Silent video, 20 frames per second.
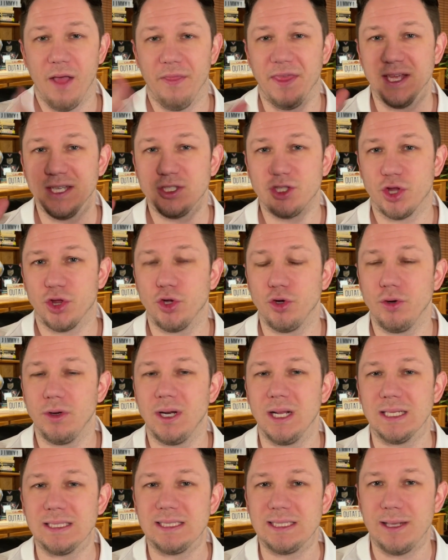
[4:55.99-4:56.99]
This
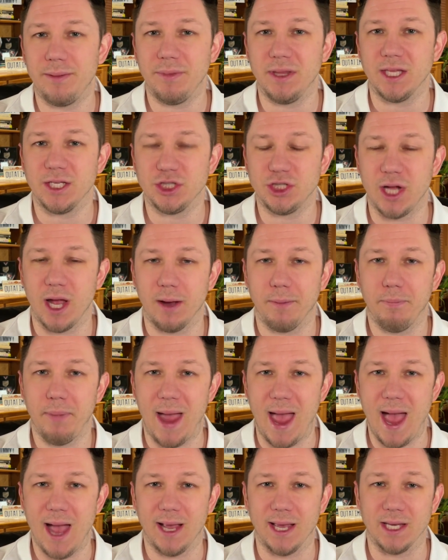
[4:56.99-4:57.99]
third stimulus check
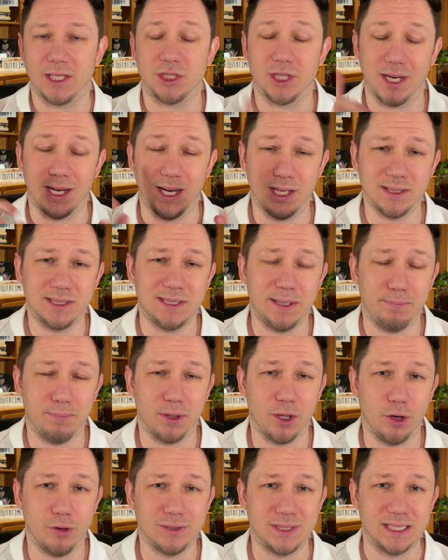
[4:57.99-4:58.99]
package, Nancy
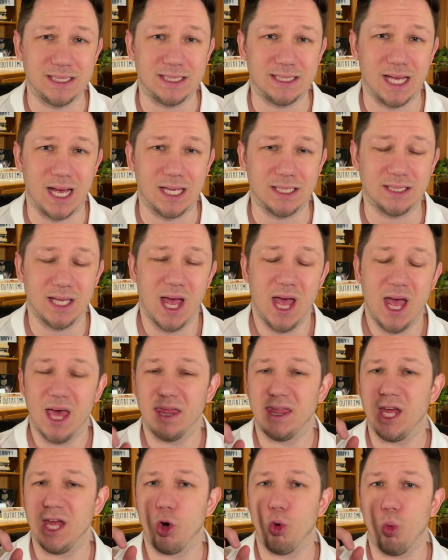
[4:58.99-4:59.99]
Pelosi says,
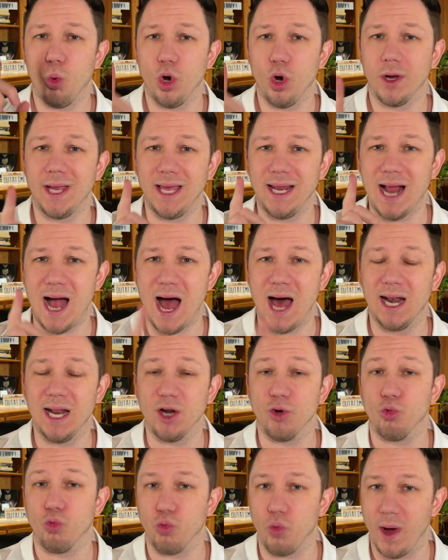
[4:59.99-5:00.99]
They're working on
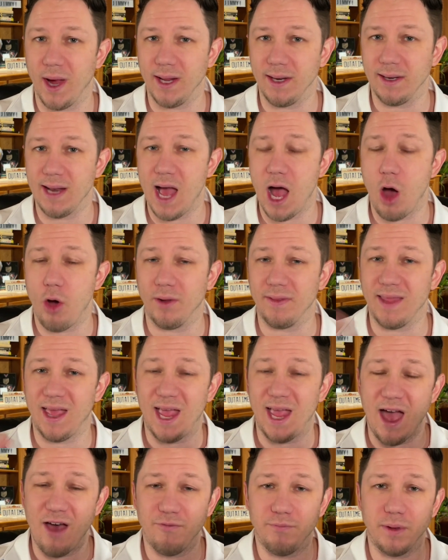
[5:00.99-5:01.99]
it right now, and they
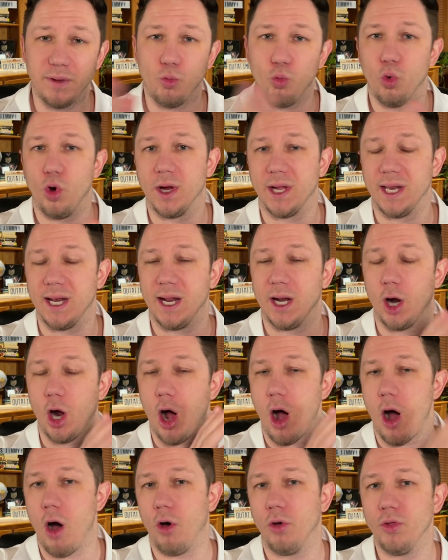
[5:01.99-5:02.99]
have been working on it
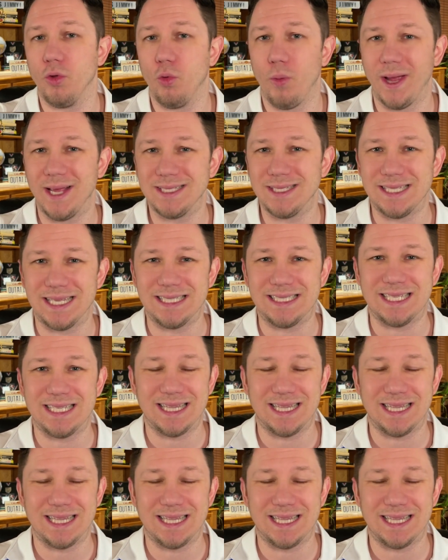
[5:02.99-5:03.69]
all the way since